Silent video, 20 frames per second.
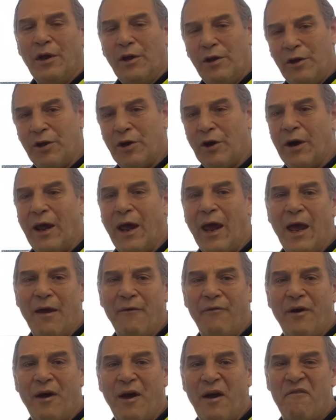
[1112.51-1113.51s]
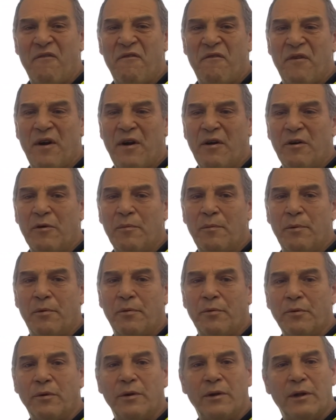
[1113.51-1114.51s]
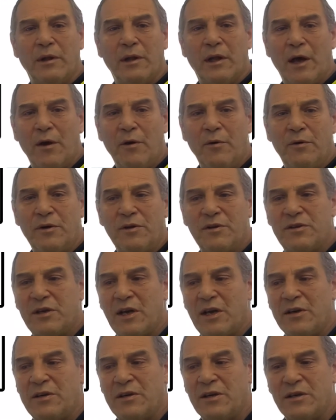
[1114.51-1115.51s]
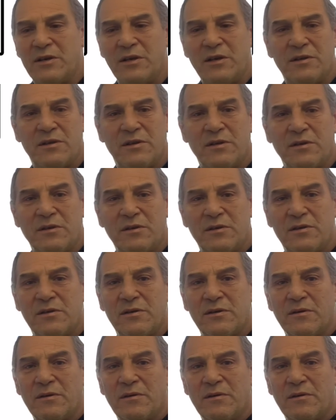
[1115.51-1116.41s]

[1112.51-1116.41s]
you're going to have a variable load center distance.